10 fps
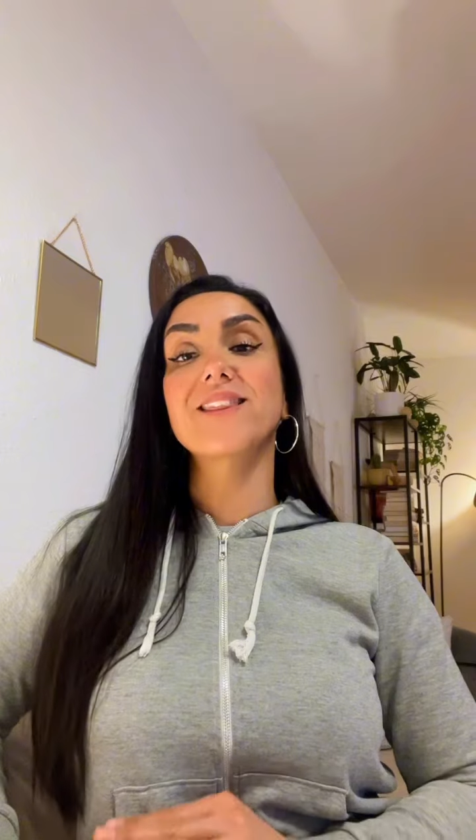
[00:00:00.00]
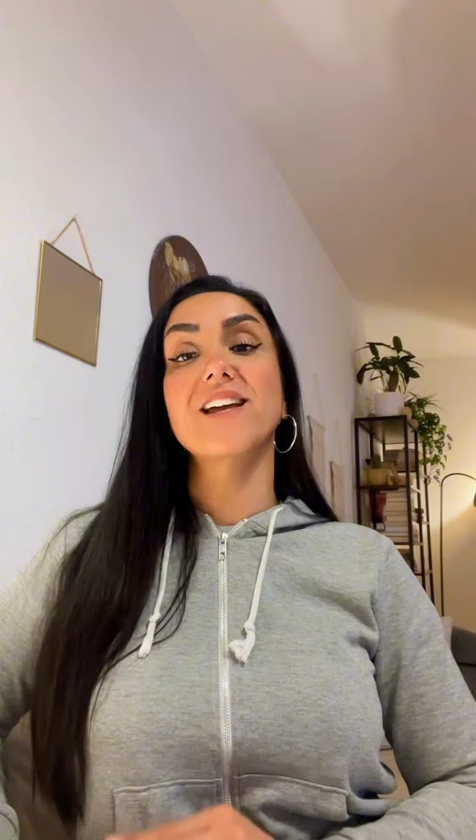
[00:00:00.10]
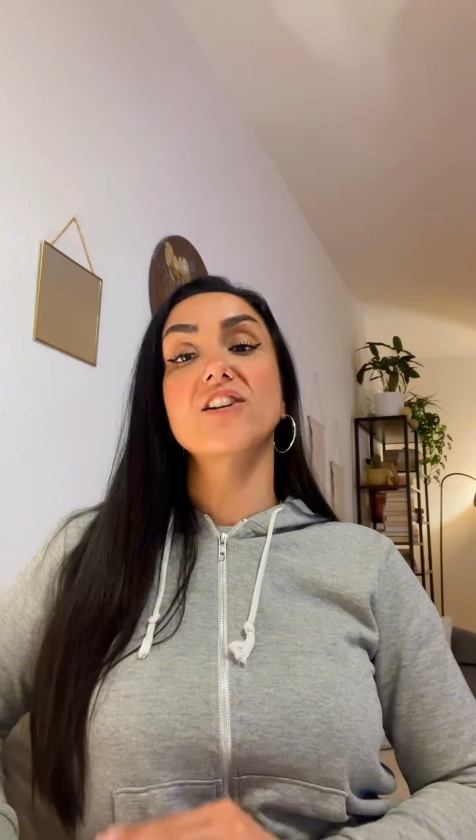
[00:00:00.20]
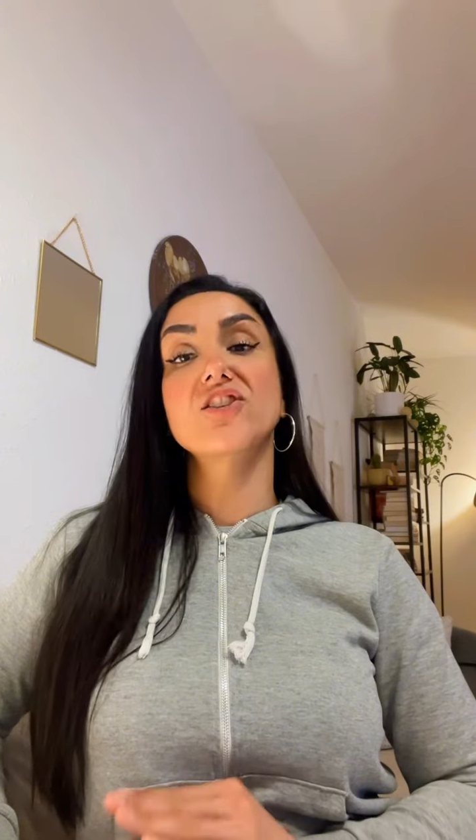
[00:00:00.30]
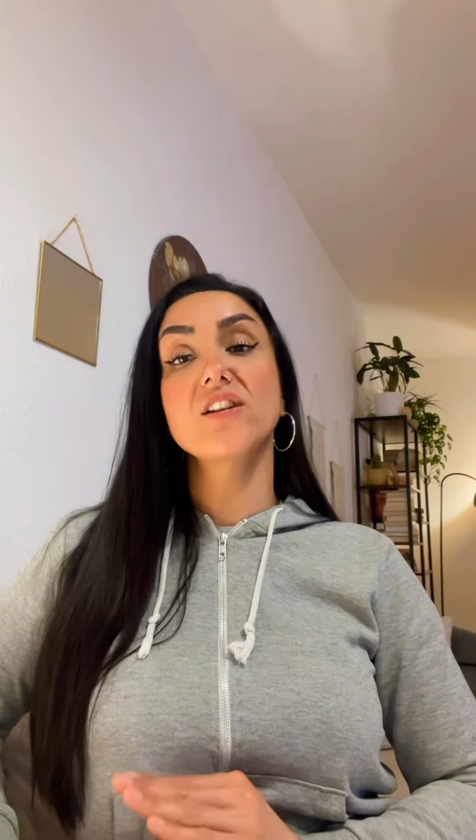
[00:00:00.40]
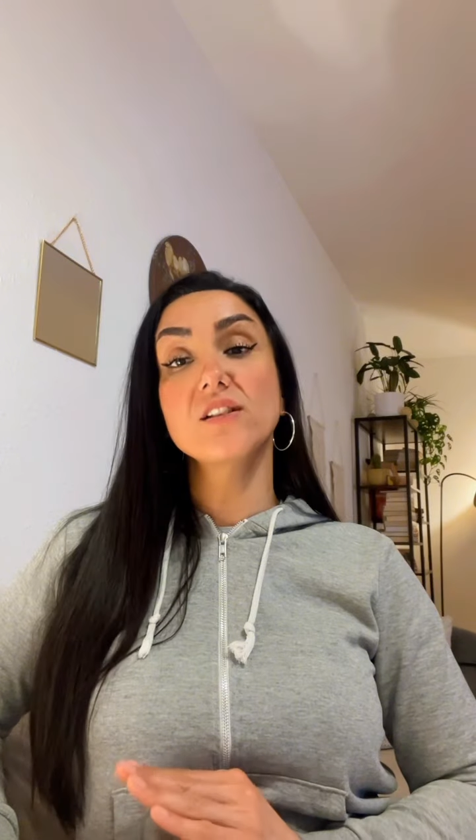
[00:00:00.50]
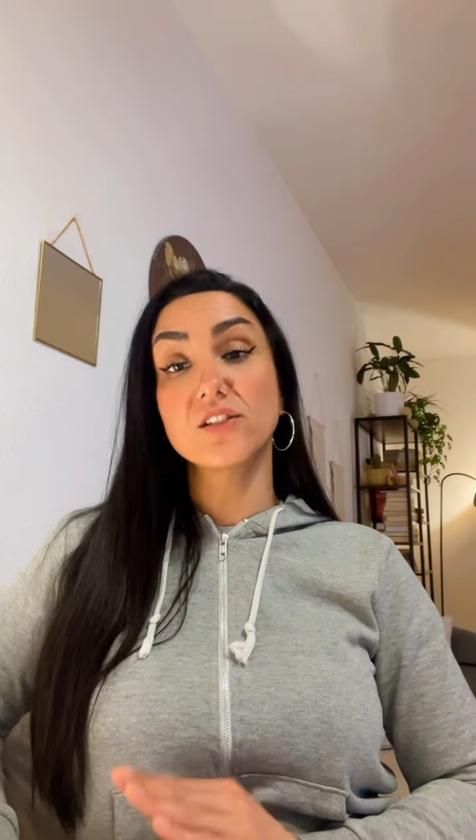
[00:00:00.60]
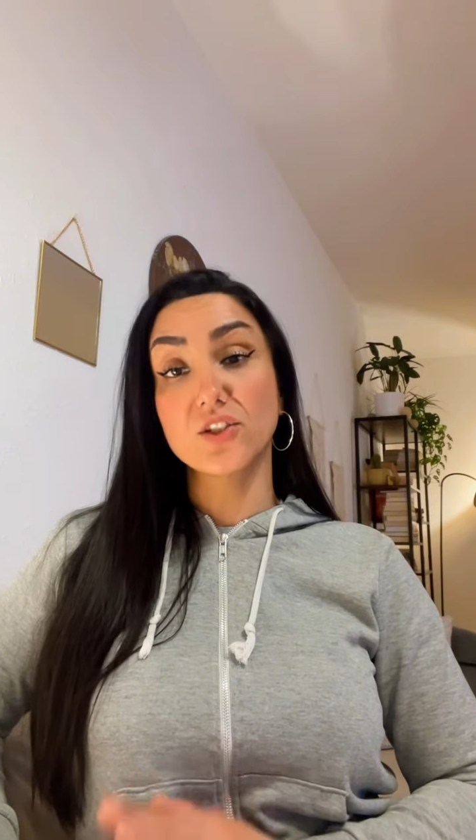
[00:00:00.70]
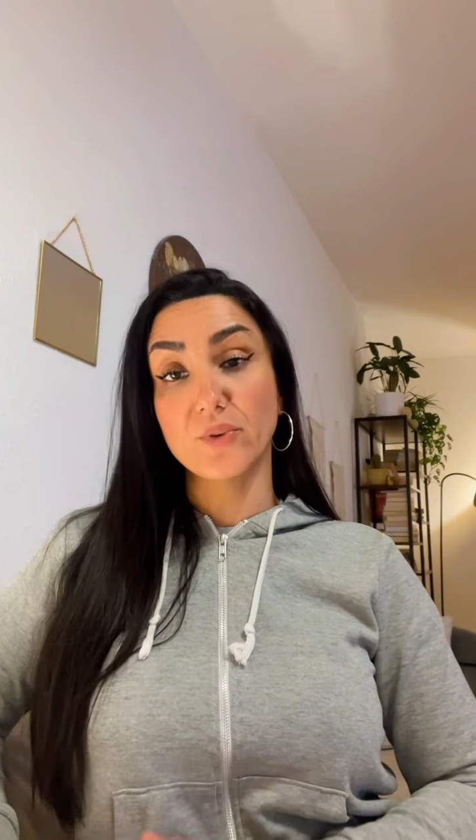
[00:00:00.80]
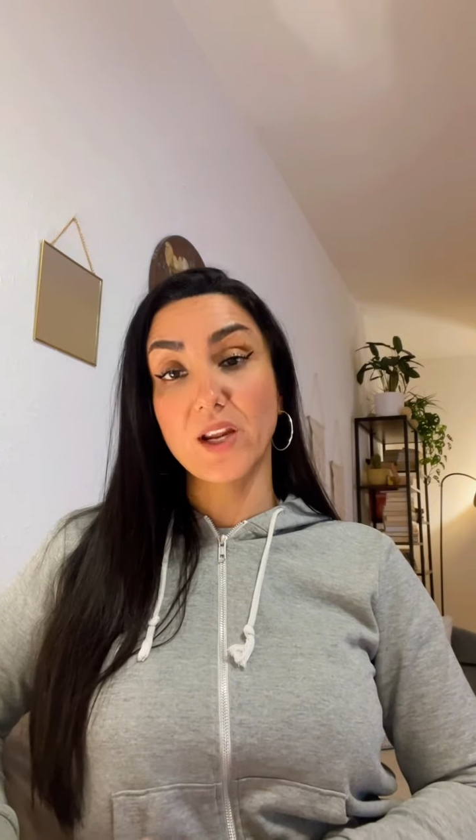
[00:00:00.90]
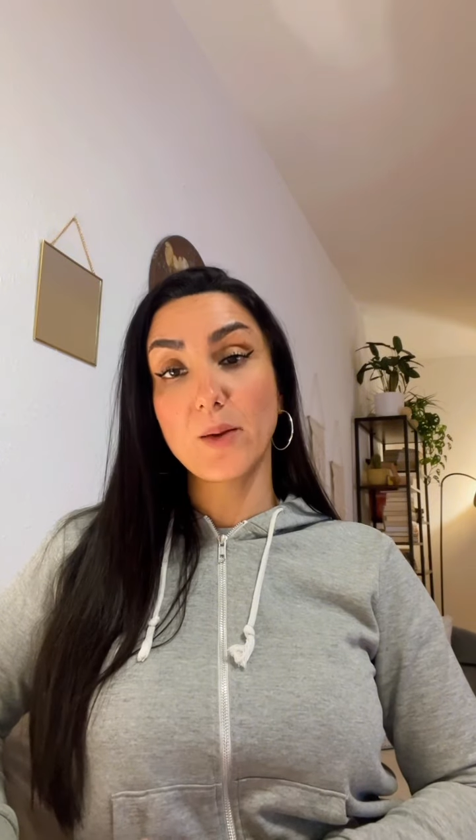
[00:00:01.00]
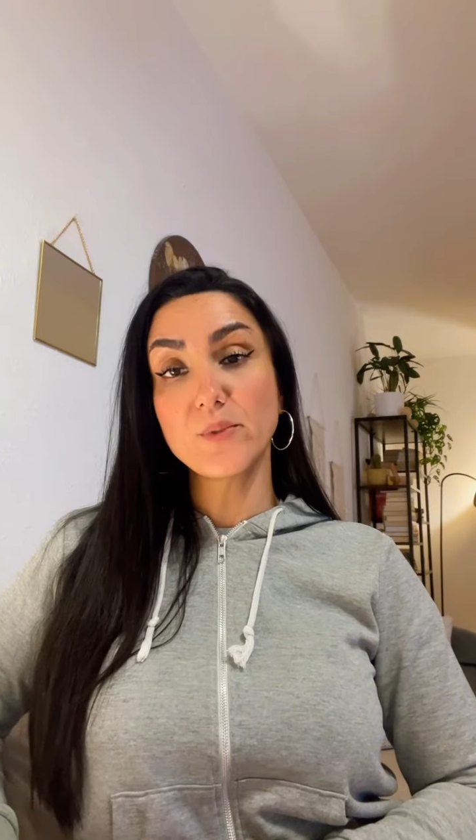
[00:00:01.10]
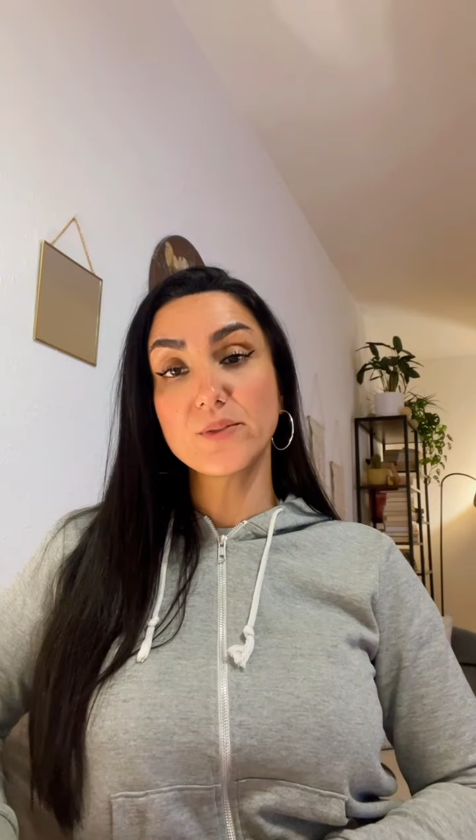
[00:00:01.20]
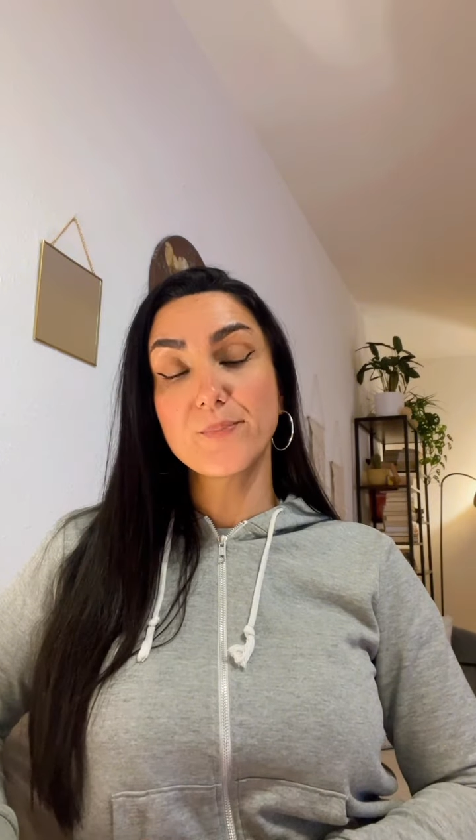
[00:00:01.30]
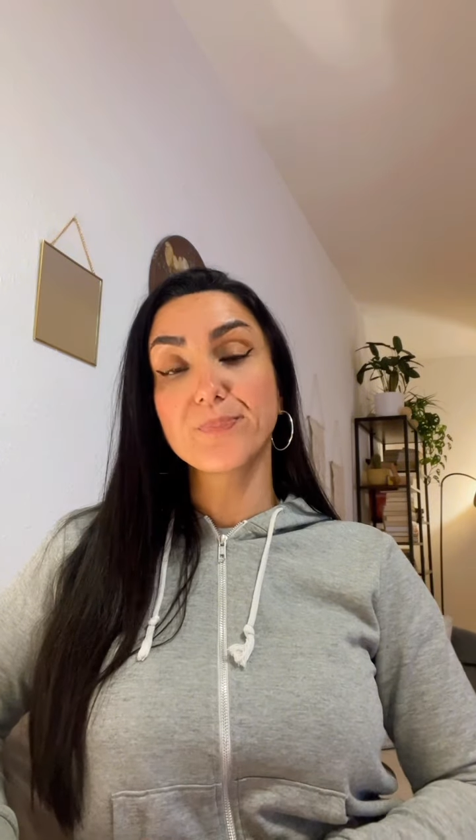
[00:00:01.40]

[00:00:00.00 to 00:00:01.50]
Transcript: that she screams